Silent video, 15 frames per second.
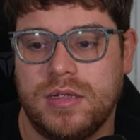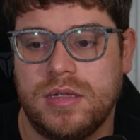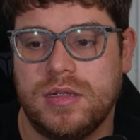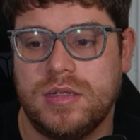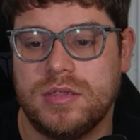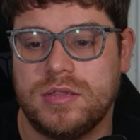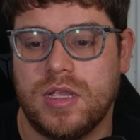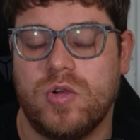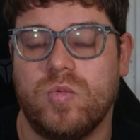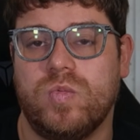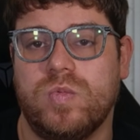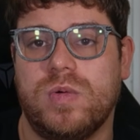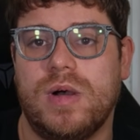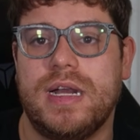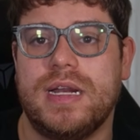So
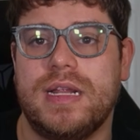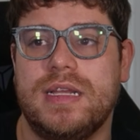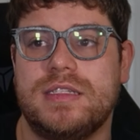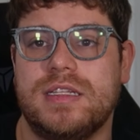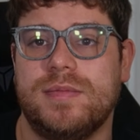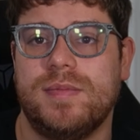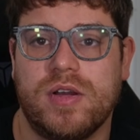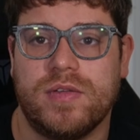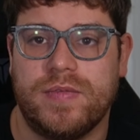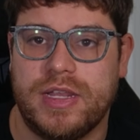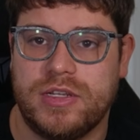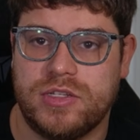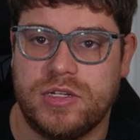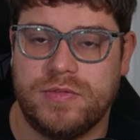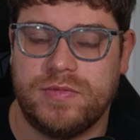what is the
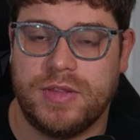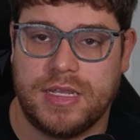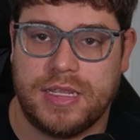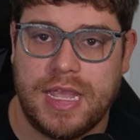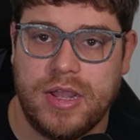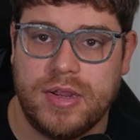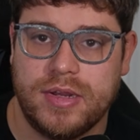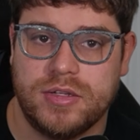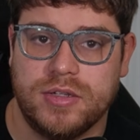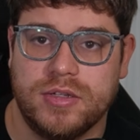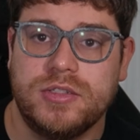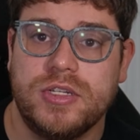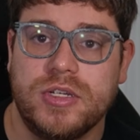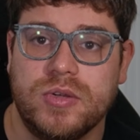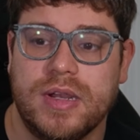motivation for the character
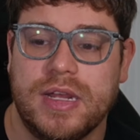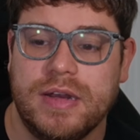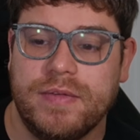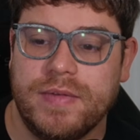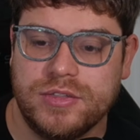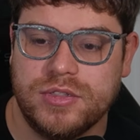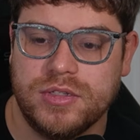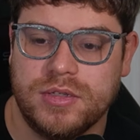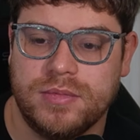to adventure?